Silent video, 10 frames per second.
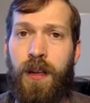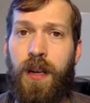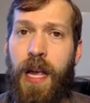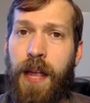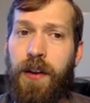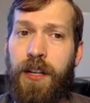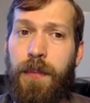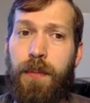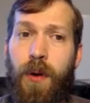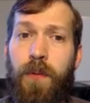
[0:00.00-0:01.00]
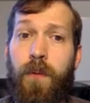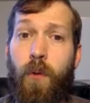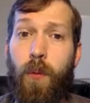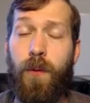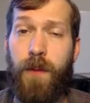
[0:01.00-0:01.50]
And there can be both
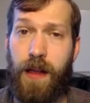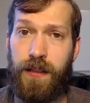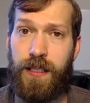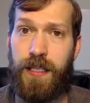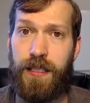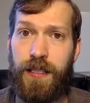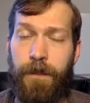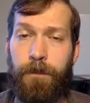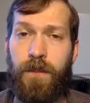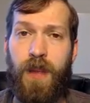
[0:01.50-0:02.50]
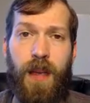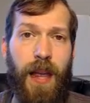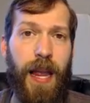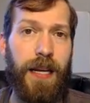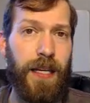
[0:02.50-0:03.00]
formal fallacies
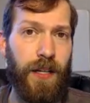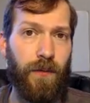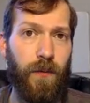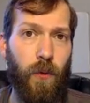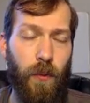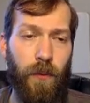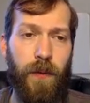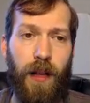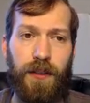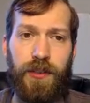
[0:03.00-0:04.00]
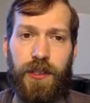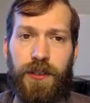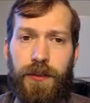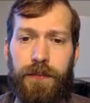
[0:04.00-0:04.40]
and informal fallacies.